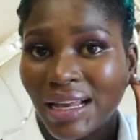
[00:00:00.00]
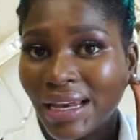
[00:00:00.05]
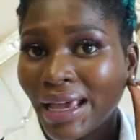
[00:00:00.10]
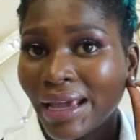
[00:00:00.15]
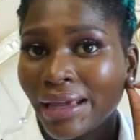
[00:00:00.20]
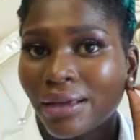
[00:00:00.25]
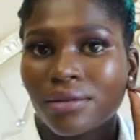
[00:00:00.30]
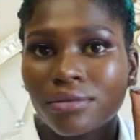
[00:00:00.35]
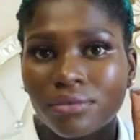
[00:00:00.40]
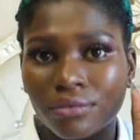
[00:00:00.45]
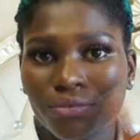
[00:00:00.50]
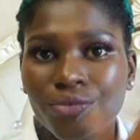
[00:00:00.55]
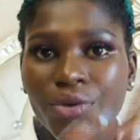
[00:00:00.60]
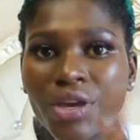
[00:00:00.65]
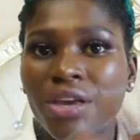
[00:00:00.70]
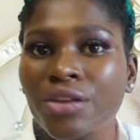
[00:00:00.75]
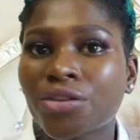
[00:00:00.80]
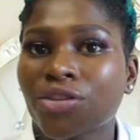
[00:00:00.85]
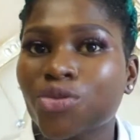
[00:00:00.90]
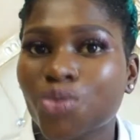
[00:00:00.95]
like,
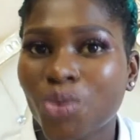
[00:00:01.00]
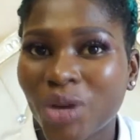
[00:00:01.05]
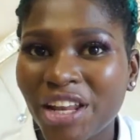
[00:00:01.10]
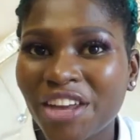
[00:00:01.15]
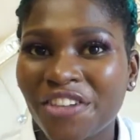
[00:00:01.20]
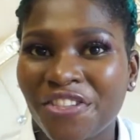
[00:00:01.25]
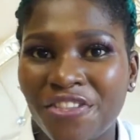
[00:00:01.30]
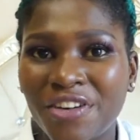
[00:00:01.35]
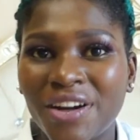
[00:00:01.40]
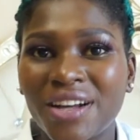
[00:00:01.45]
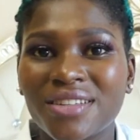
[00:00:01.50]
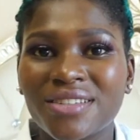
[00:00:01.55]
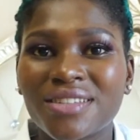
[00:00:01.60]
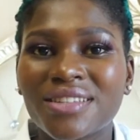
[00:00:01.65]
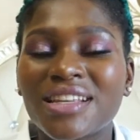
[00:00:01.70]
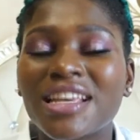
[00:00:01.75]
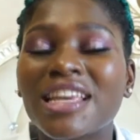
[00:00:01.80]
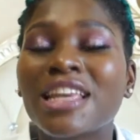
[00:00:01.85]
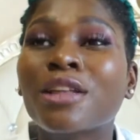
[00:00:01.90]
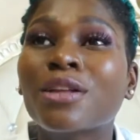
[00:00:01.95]
it's really fast.
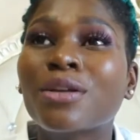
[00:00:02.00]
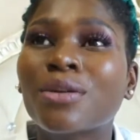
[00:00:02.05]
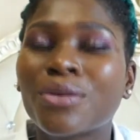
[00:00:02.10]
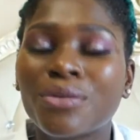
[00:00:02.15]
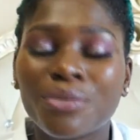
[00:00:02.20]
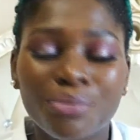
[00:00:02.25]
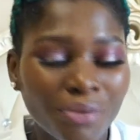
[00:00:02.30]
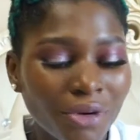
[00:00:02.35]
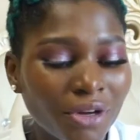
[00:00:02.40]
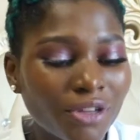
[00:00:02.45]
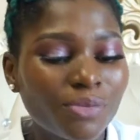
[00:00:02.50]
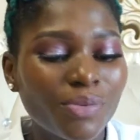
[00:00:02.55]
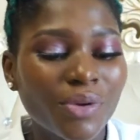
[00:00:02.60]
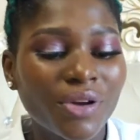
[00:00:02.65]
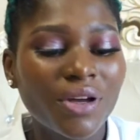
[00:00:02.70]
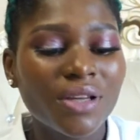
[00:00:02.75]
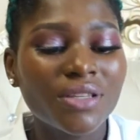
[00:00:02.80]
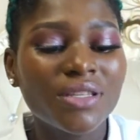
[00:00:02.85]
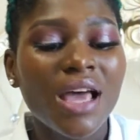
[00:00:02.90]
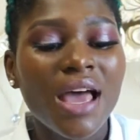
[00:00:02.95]
It grows
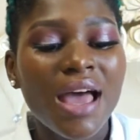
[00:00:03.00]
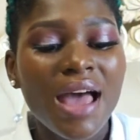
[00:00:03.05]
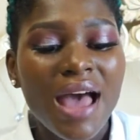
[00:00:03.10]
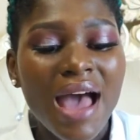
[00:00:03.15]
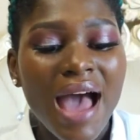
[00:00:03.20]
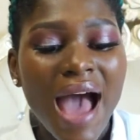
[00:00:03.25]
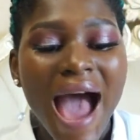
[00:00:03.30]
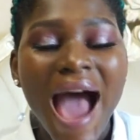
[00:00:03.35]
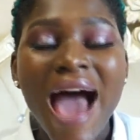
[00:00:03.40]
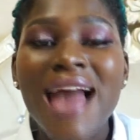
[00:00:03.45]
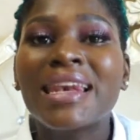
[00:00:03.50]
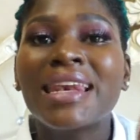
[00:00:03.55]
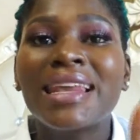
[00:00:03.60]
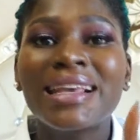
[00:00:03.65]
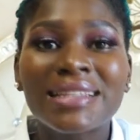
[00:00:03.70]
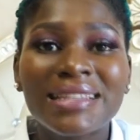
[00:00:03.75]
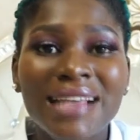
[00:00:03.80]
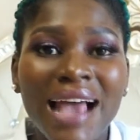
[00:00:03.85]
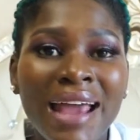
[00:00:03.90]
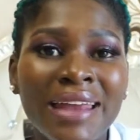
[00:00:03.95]
because at
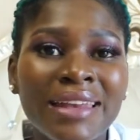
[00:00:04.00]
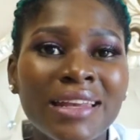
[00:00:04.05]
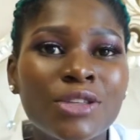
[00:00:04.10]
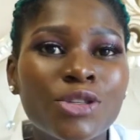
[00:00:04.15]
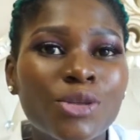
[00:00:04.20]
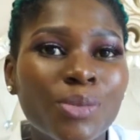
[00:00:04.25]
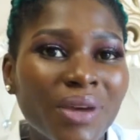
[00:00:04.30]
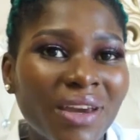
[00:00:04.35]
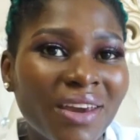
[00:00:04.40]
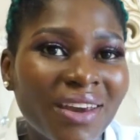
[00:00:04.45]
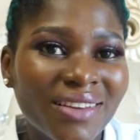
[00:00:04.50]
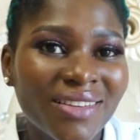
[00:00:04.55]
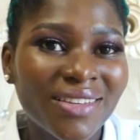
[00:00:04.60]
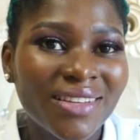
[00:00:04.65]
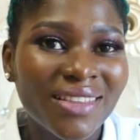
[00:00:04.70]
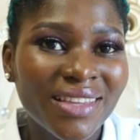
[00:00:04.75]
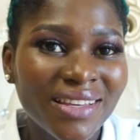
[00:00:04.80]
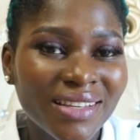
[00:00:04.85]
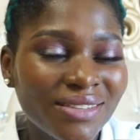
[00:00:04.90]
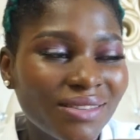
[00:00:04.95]
least I need to be
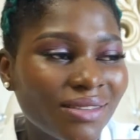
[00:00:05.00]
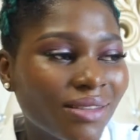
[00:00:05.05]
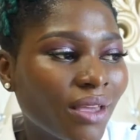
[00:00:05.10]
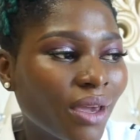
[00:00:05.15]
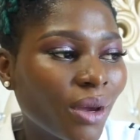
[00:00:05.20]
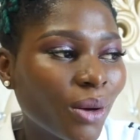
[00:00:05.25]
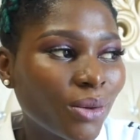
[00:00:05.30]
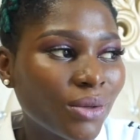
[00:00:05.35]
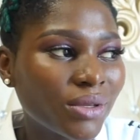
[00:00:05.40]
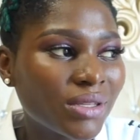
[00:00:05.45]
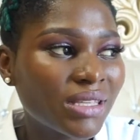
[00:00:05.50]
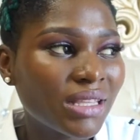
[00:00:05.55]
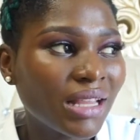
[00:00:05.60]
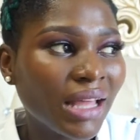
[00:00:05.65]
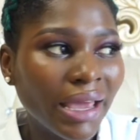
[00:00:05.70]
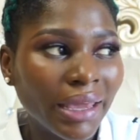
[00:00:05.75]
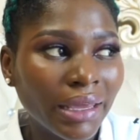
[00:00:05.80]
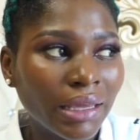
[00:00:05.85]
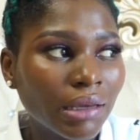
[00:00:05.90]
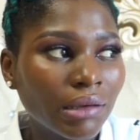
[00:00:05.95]
cutting these nails,
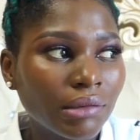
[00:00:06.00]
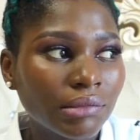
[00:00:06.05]
like,